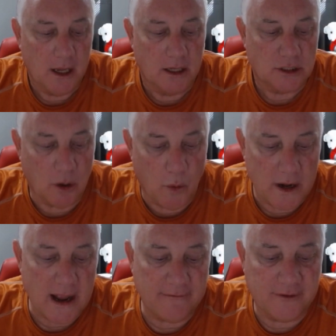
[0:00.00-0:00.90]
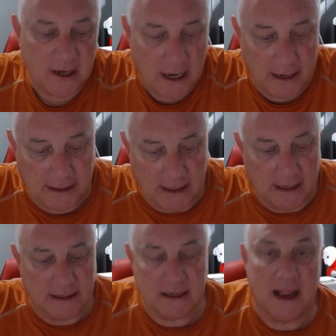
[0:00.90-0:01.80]
So what I've done
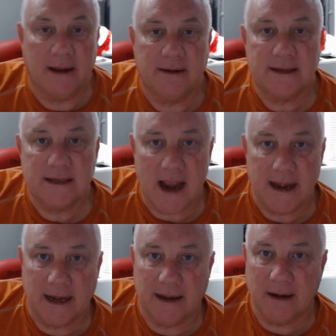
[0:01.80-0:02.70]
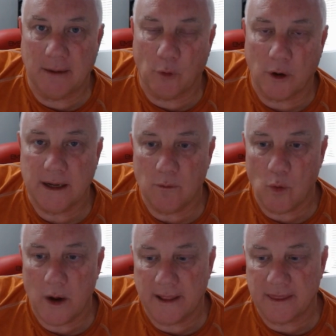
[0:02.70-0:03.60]
is I decided, and working
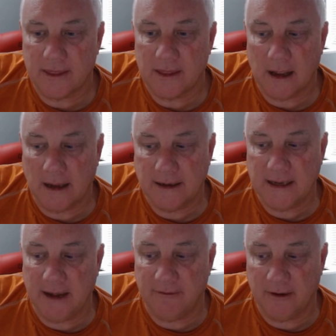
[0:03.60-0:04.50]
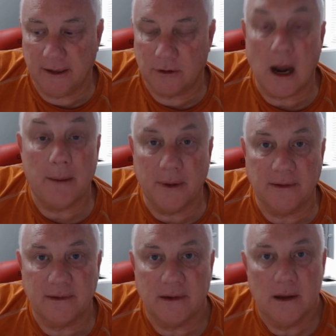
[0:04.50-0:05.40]
with David Troppins,